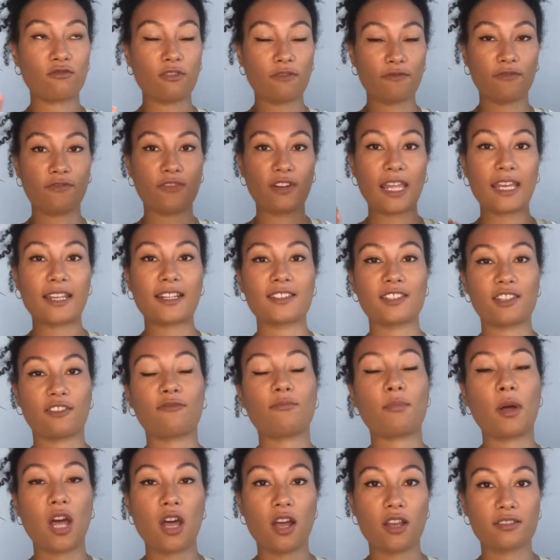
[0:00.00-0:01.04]
reflective
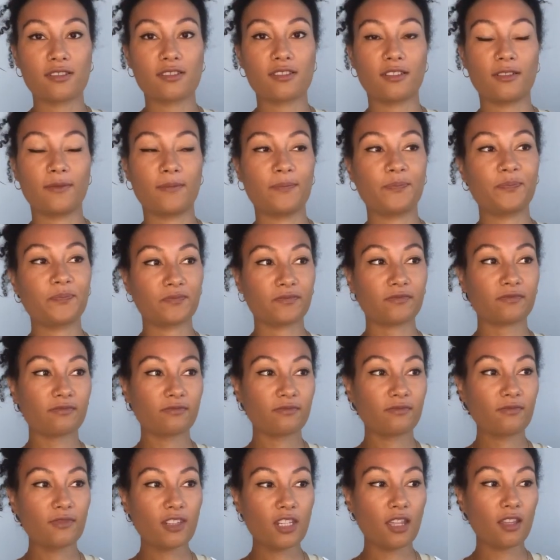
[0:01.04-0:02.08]
person.
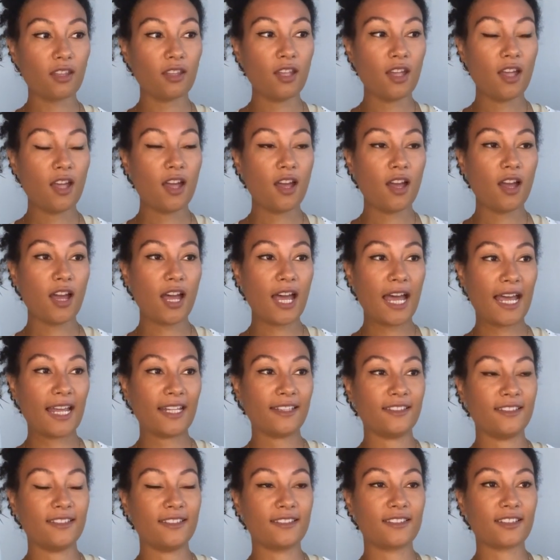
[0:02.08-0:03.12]

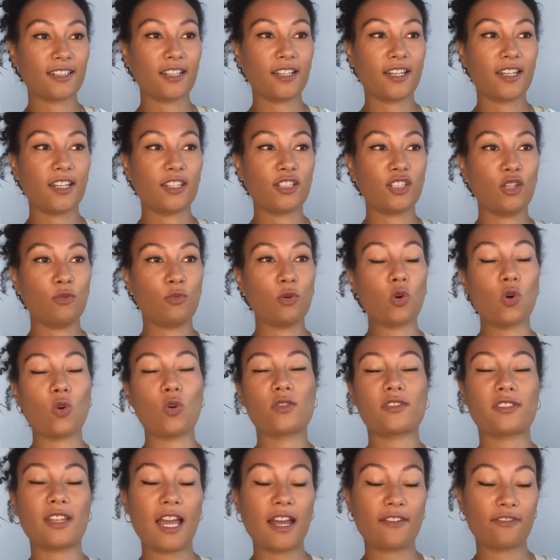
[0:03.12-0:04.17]
And you will
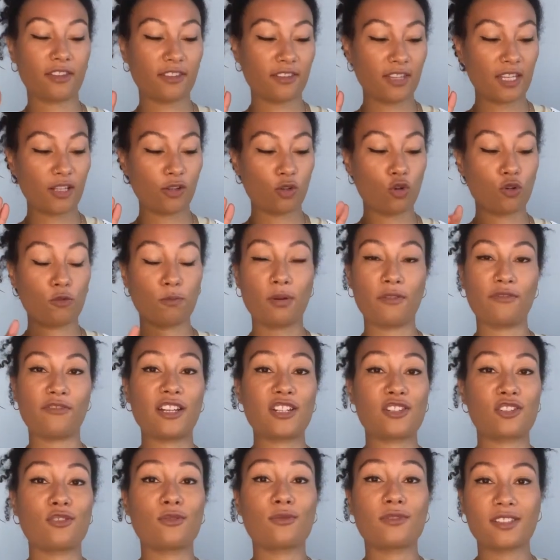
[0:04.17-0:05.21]
also have a thing called
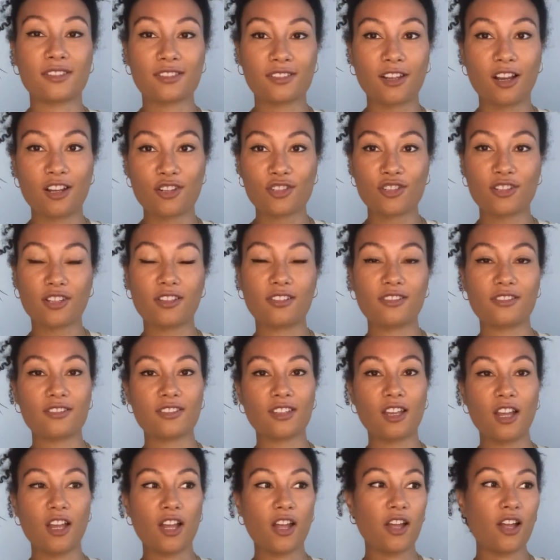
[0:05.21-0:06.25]
professional discussions.
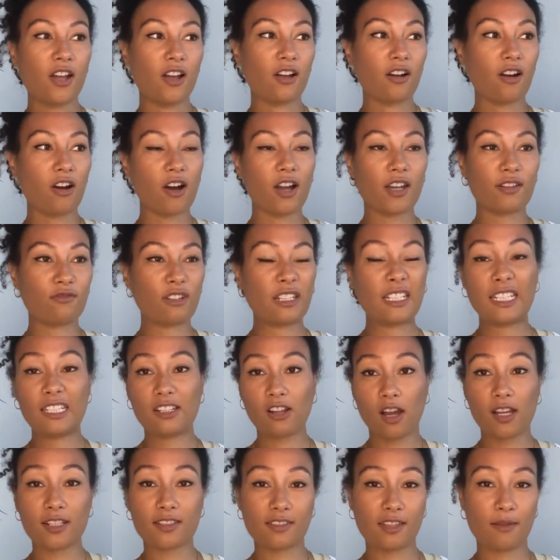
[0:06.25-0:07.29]
I really
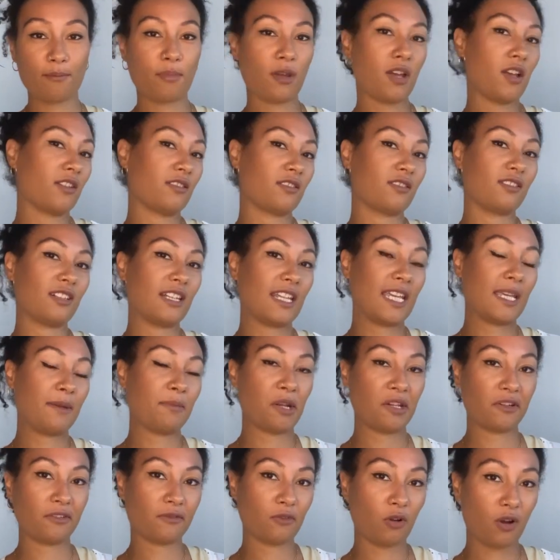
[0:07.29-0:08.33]
like them personally,
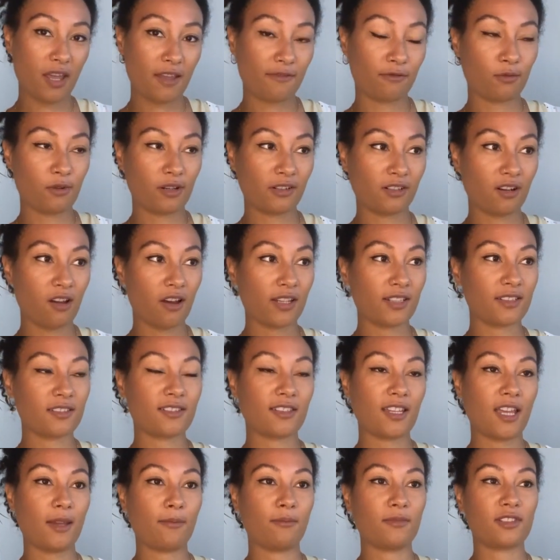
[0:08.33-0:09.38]
but not everyone likes
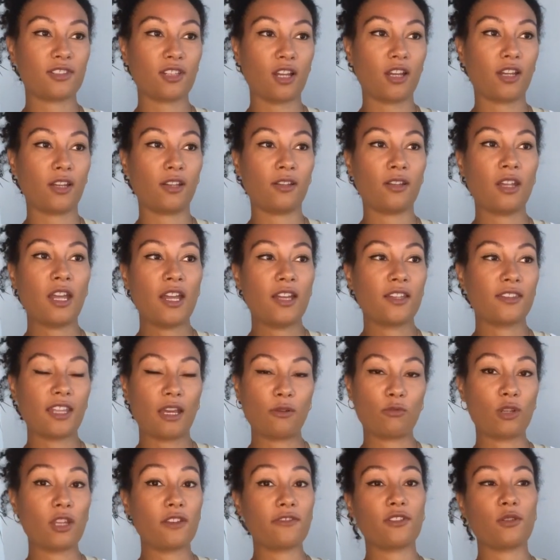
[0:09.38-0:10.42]
them. So they'll
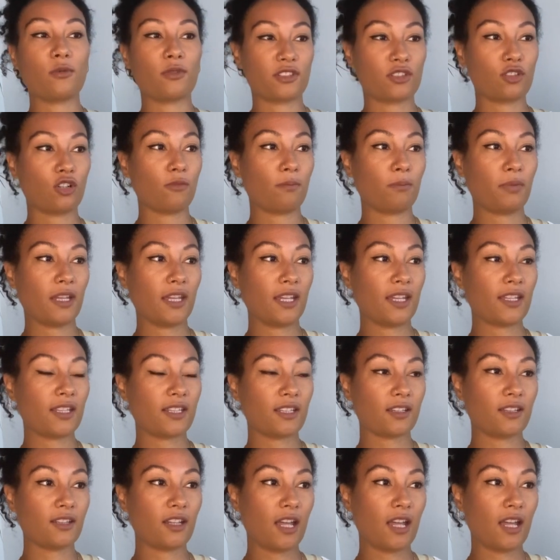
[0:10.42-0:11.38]
give you a topic,